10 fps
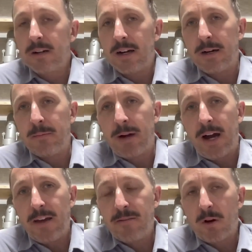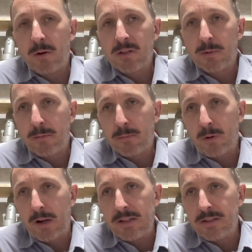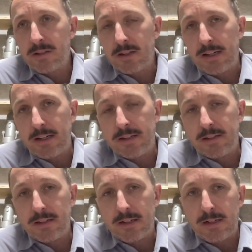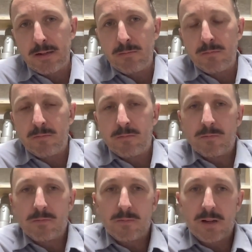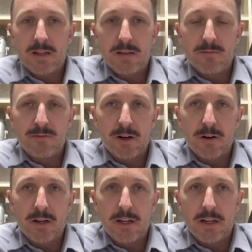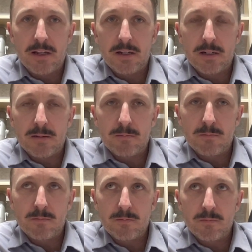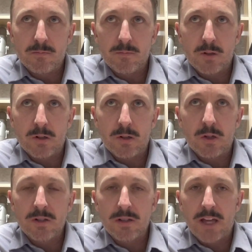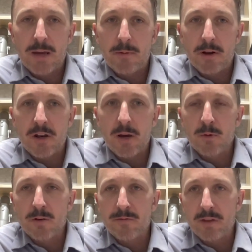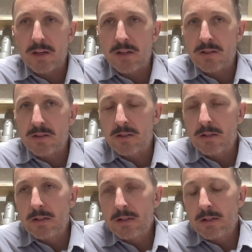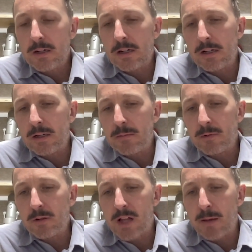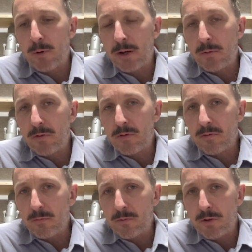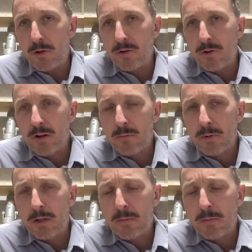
Um, I've always been impressed and um, very um, looked to them on a number of things um, collaborate with with you and your company.